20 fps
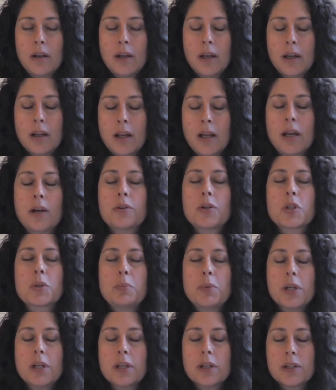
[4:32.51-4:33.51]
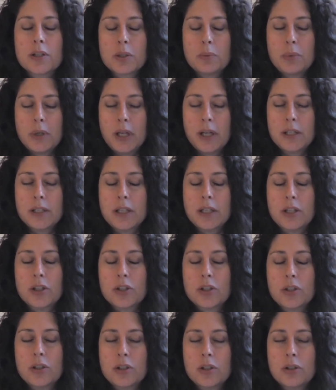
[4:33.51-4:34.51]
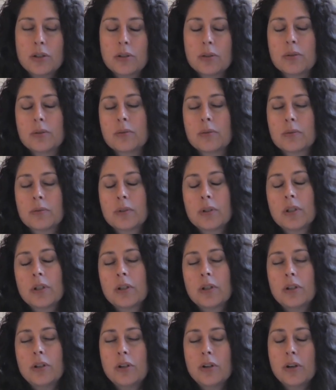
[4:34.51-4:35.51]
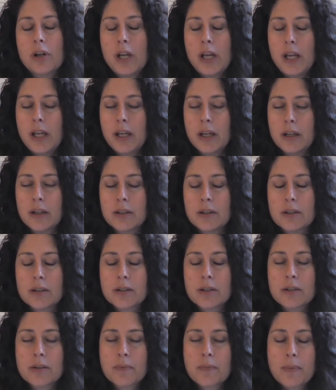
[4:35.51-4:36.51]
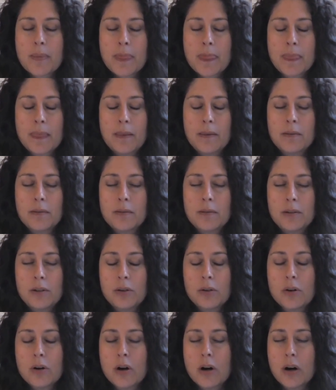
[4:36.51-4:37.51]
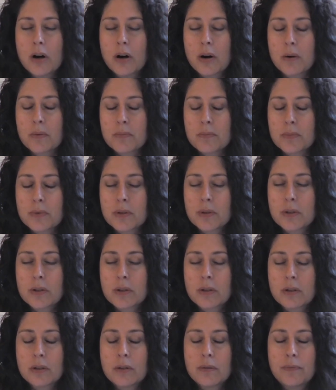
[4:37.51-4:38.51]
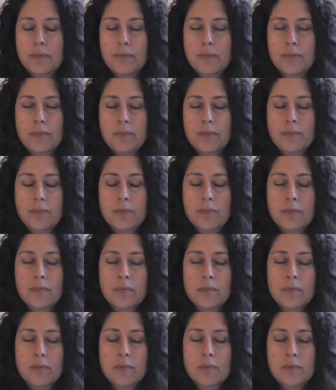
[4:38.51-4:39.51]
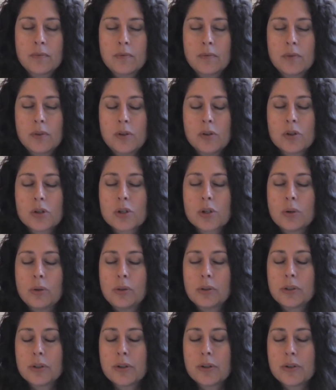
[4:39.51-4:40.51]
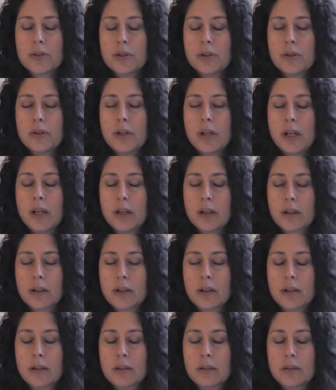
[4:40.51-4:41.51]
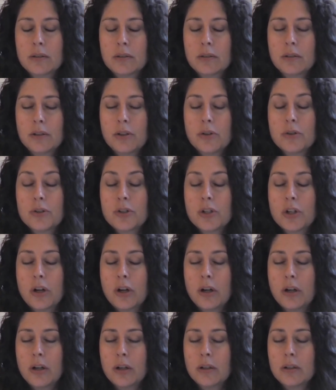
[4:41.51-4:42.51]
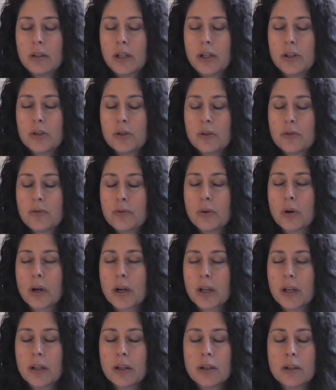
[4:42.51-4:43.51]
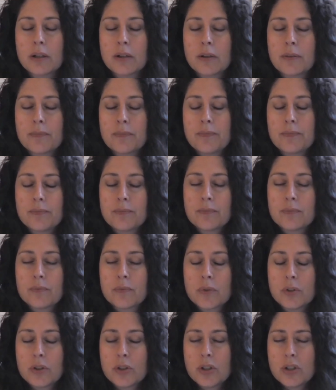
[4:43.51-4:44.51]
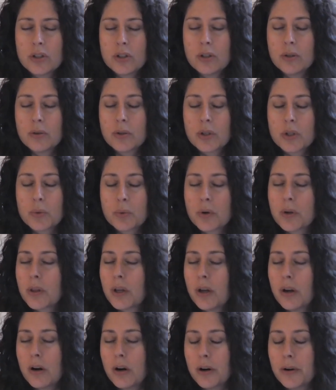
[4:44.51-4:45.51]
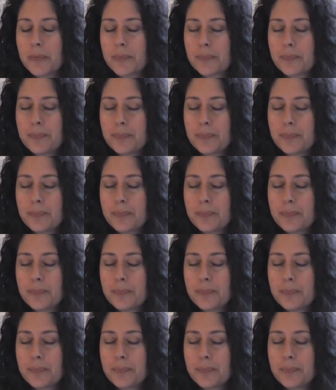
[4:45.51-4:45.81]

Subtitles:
And now just begin to pay attention to your hands, your arms, your shoulders, your neck, your jaw, and your forehead. Just notice where they are.